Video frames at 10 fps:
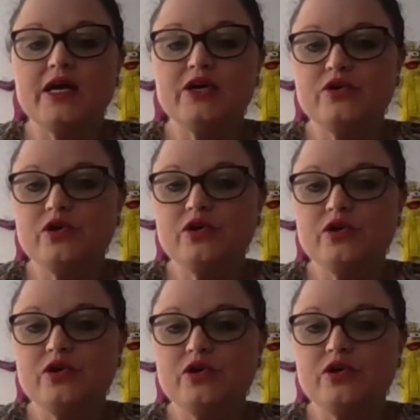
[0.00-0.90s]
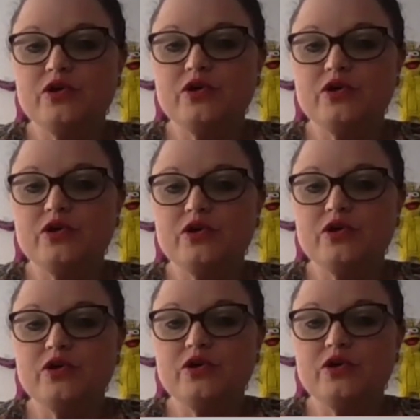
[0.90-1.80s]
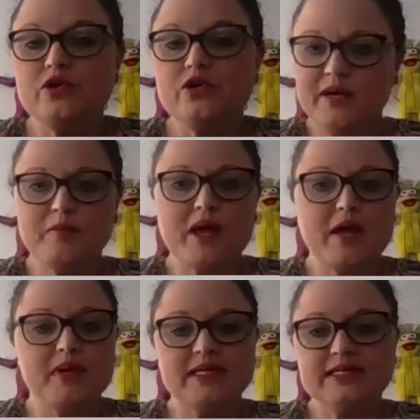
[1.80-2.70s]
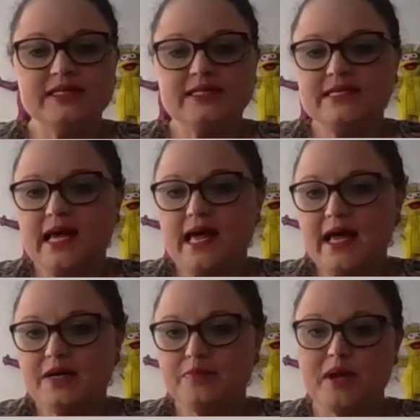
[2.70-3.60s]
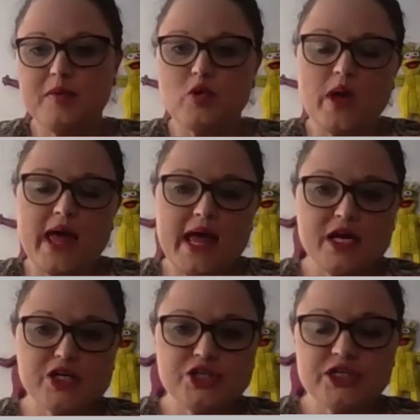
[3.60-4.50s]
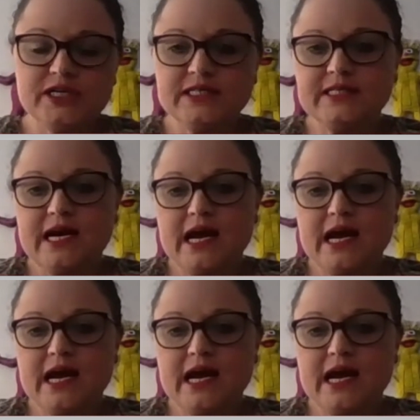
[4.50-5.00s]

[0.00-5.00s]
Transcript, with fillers: you know what is this feeling that you're feeling maybe it's sad maybe you're anxious